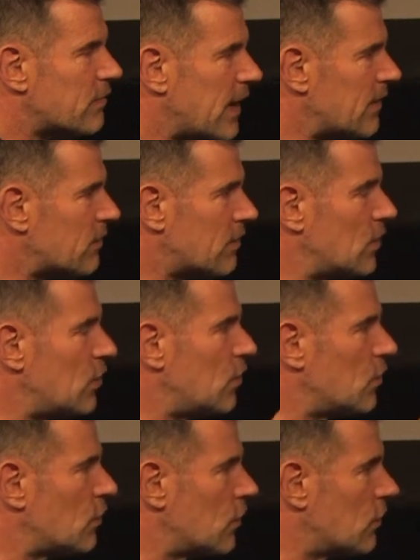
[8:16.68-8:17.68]
test that
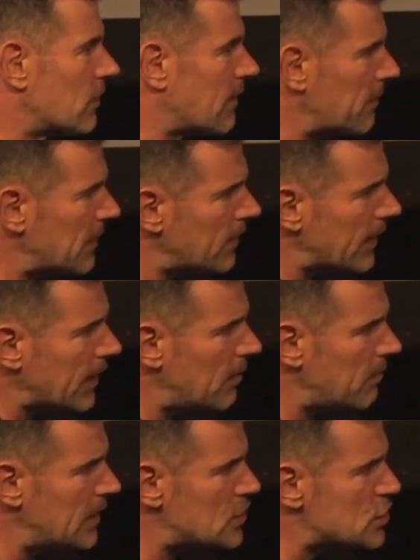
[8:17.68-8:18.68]
uses something that
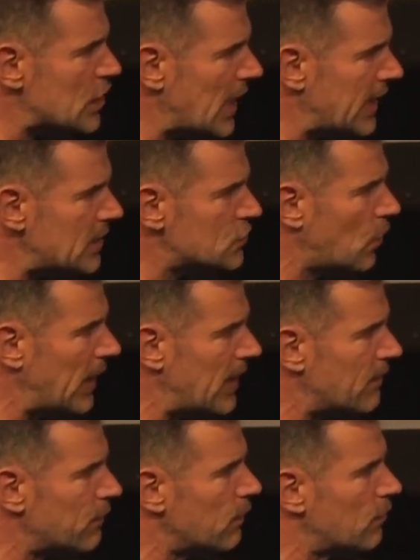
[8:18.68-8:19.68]
can be changed or
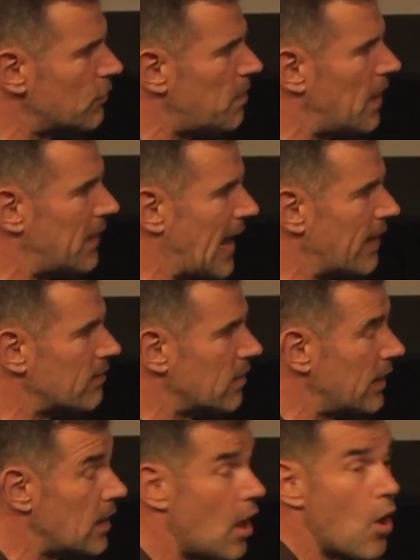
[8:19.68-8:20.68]
influenced by the
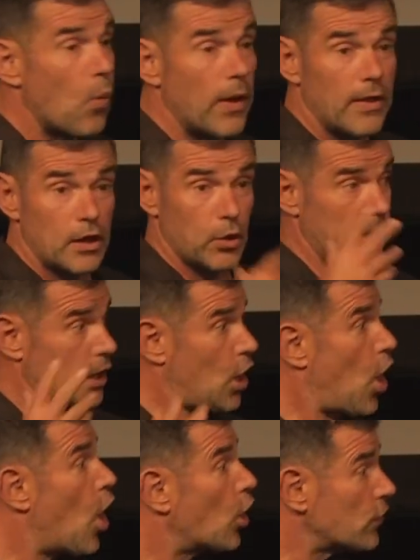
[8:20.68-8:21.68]
athlete, where they're doing a
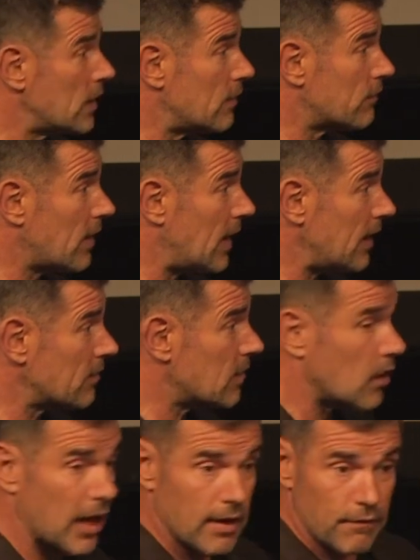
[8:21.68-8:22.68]
cognitive task,
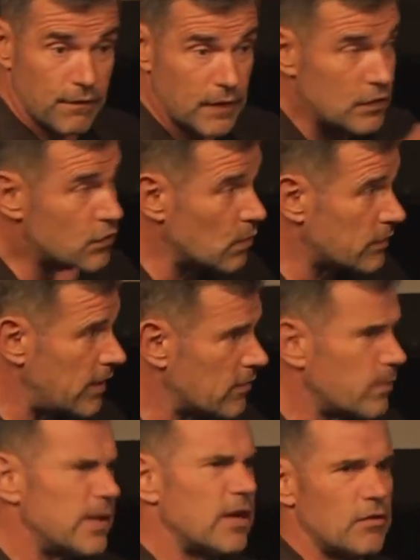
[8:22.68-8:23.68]
like a visual
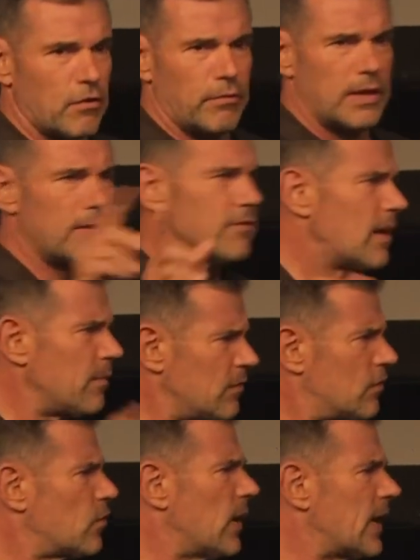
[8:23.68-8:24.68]
test, we need you to read these
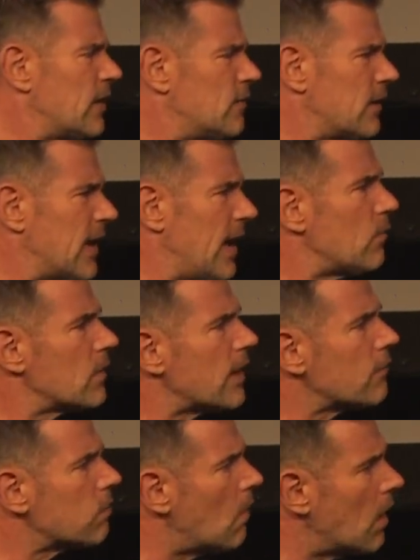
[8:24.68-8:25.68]
numbers as quickly as you can. Well,
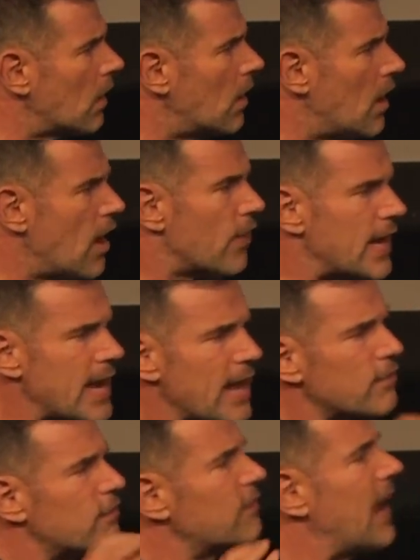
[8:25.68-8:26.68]
guess what? They're
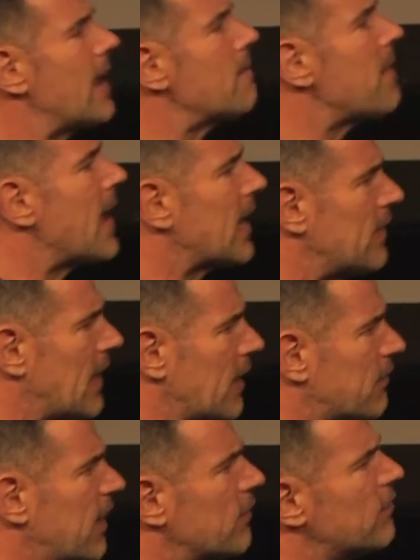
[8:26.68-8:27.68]
now sandbagging
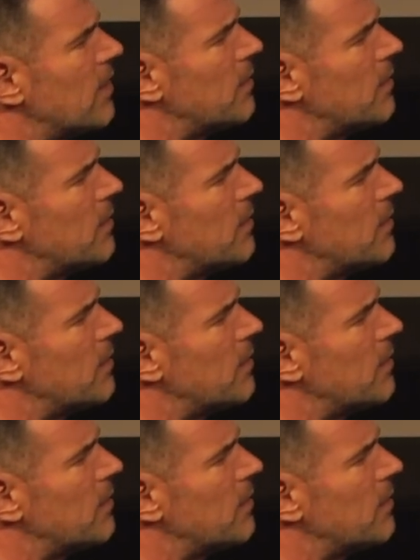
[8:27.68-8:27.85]
that test. They're